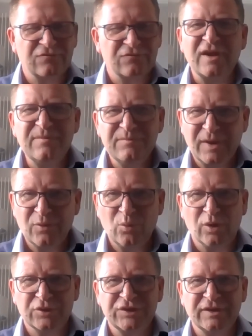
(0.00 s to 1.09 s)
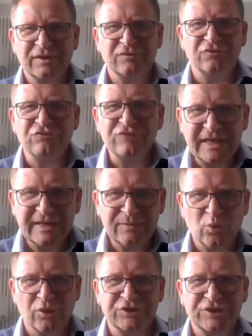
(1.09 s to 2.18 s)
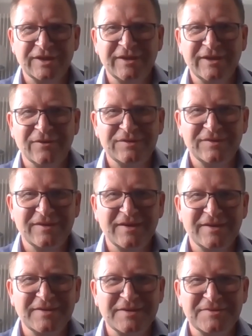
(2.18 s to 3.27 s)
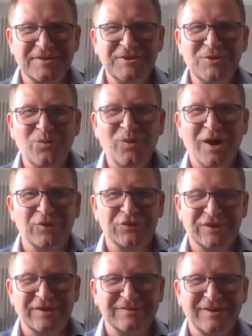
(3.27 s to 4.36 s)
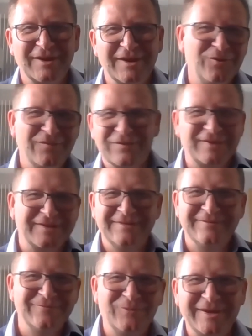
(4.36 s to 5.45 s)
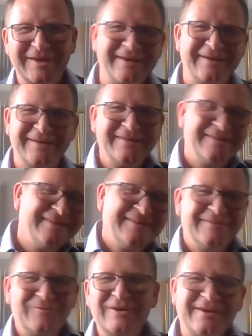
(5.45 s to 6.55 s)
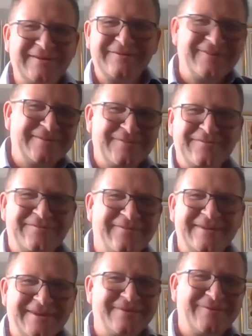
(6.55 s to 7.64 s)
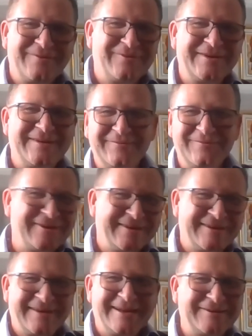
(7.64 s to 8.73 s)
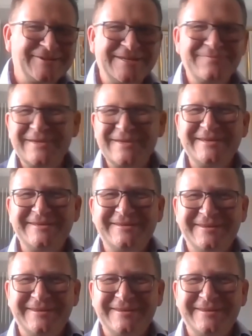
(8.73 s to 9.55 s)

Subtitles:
rainbow washing and green washing. You know, it's the new whitewashing. It's like all of a sudden we're rainbow friendly. You know, we're LGBTQI